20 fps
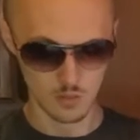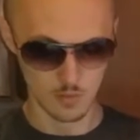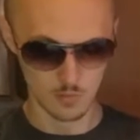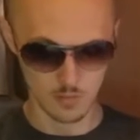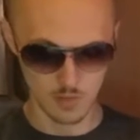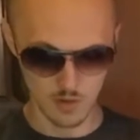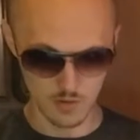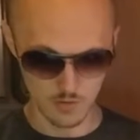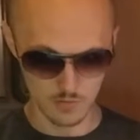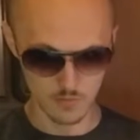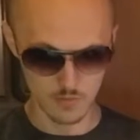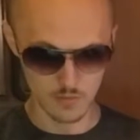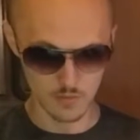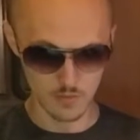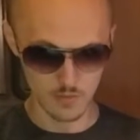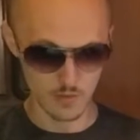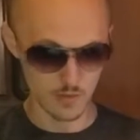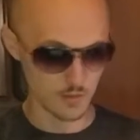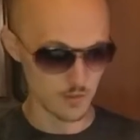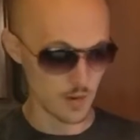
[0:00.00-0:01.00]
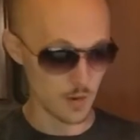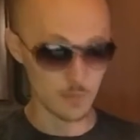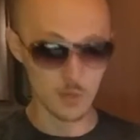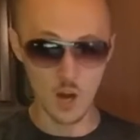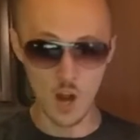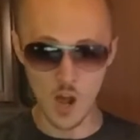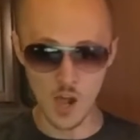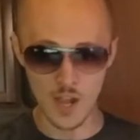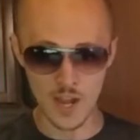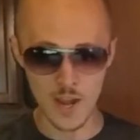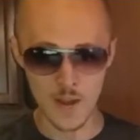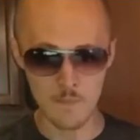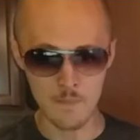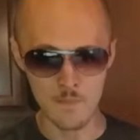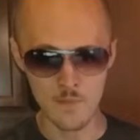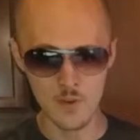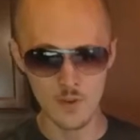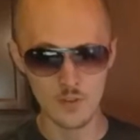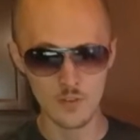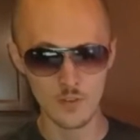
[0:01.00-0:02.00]
I'm calling him. I'm calling
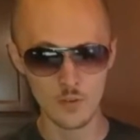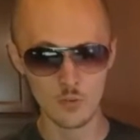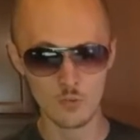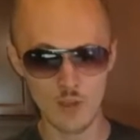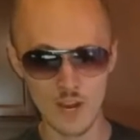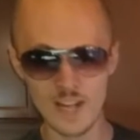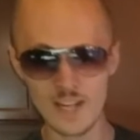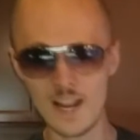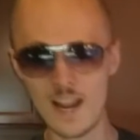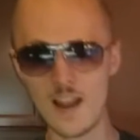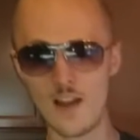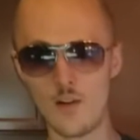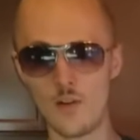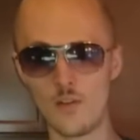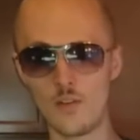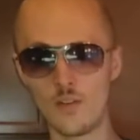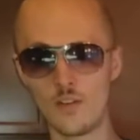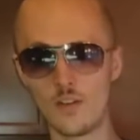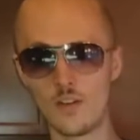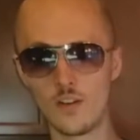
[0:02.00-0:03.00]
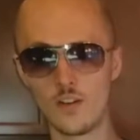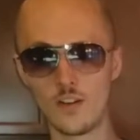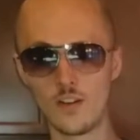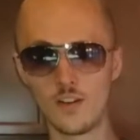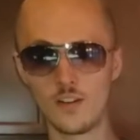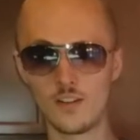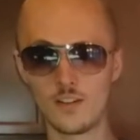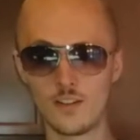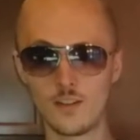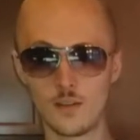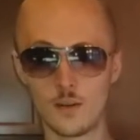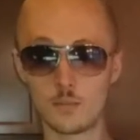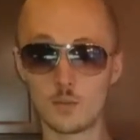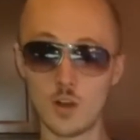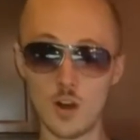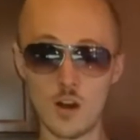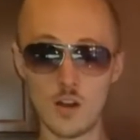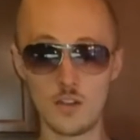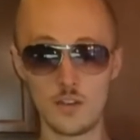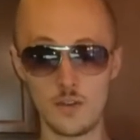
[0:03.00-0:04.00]
him right now. I'm
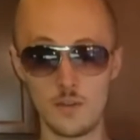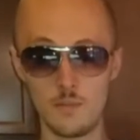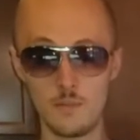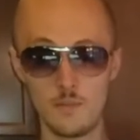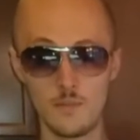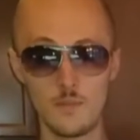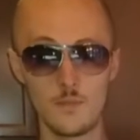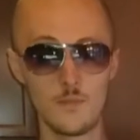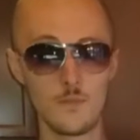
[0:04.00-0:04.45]
calling him.